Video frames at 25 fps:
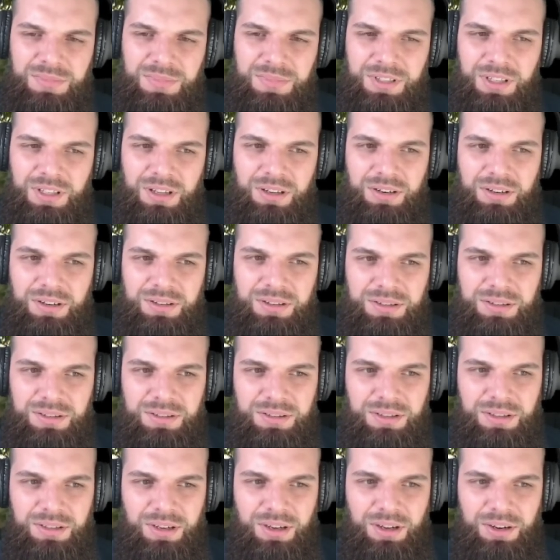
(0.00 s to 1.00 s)
I
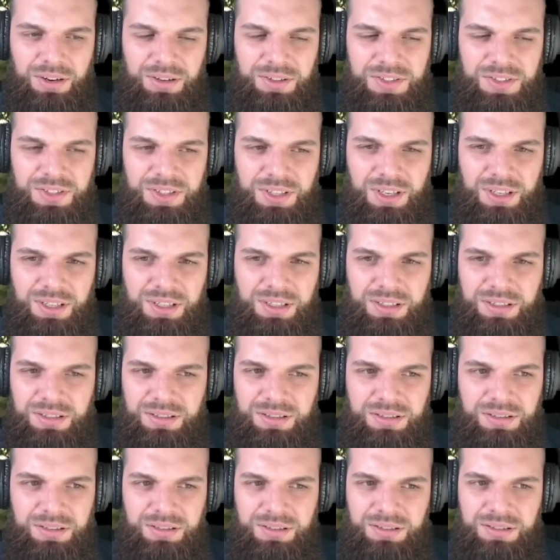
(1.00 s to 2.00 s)
don't see
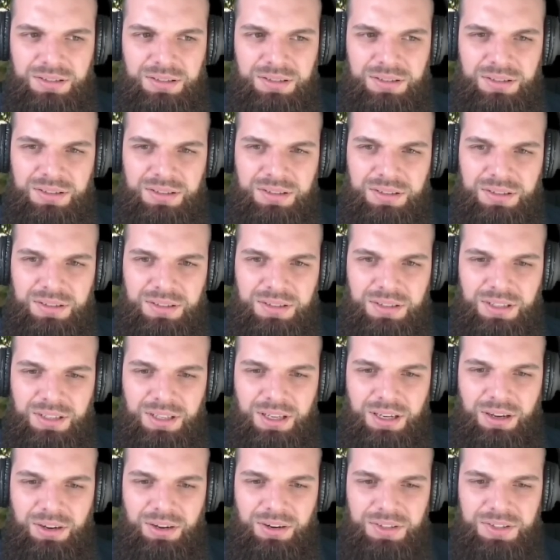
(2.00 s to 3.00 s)

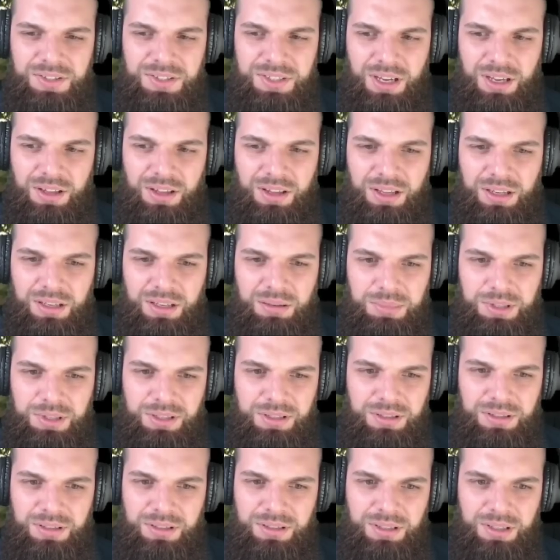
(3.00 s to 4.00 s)
how that can
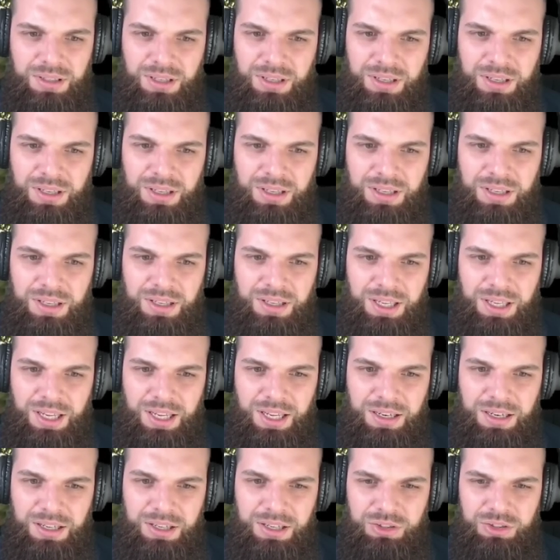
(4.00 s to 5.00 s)
be
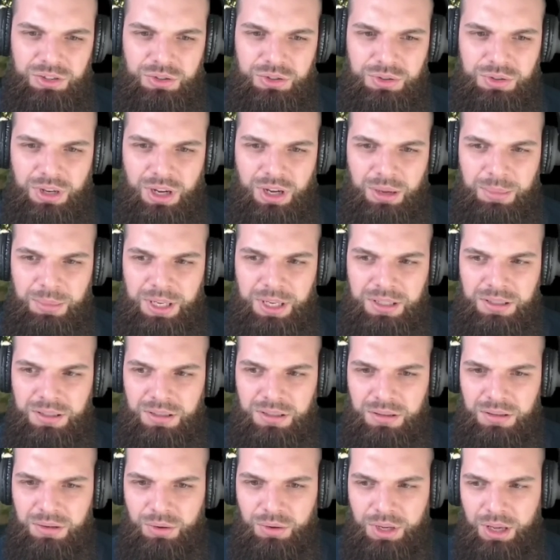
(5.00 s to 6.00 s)
an issue. I mean,
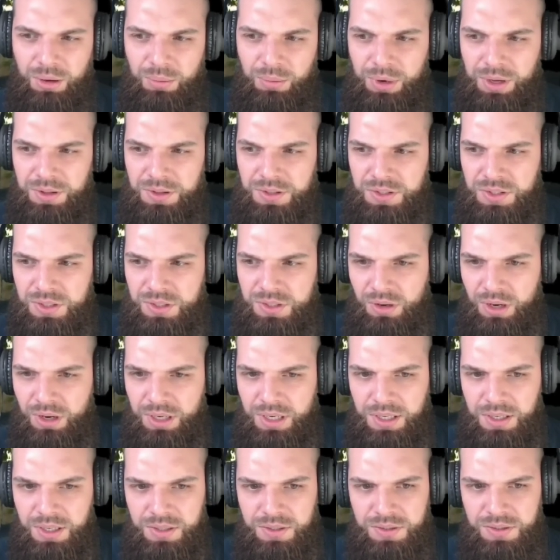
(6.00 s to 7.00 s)
look at where this
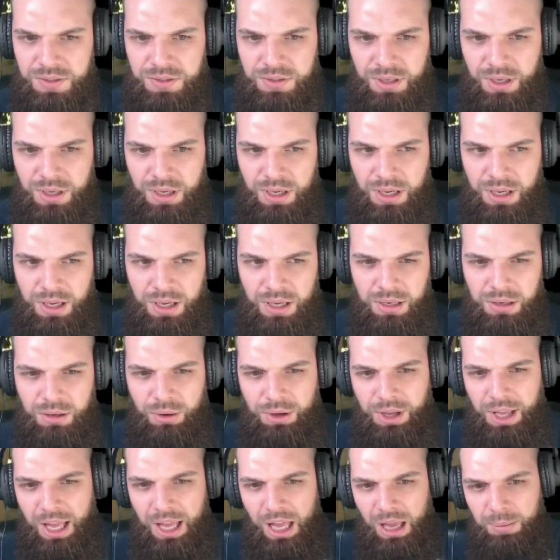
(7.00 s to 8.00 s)
sign is.
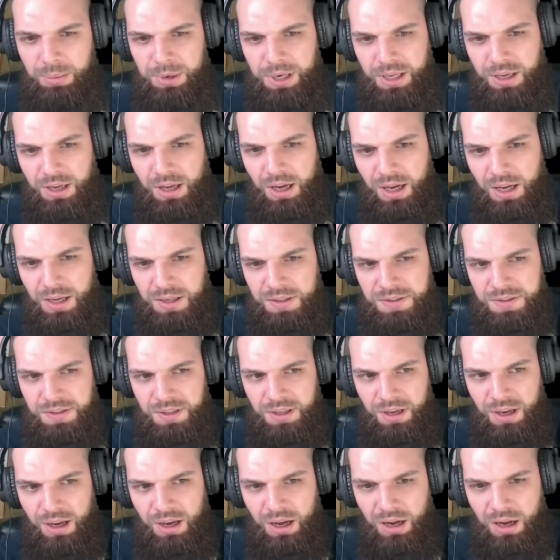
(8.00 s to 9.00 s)
Look at how many cars
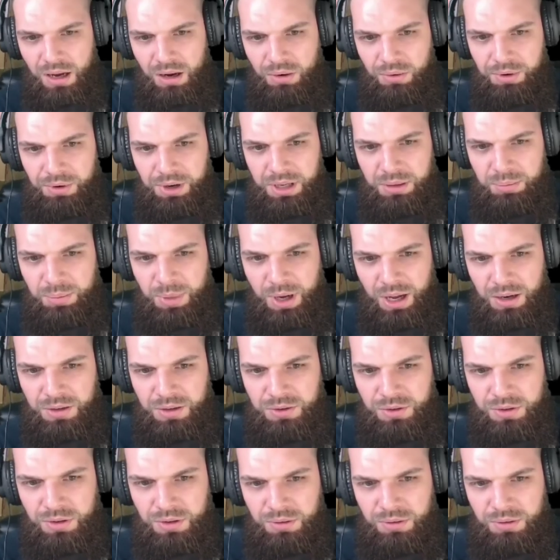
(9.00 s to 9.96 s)
there are already parked on the